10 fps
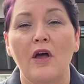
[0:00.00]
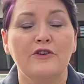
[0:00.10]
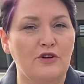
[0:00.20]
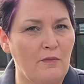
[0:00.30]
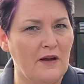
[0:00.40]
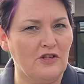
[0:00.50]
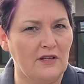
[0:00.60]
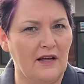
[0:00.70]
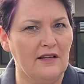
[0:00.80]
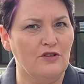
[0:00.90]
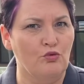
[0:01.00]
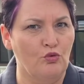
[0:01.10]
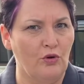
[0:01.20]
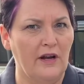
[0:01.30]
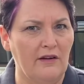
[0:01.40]
So measure that. That's a
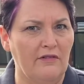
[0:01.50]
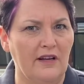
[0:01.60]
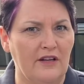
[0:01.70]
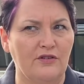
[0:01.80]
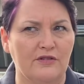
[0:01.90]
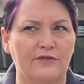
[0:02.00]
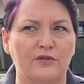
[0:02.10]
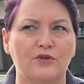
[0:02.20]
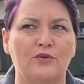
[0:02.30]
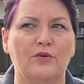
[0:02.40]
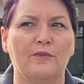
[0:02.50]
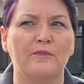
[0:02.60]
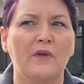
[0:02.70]
really useful tool.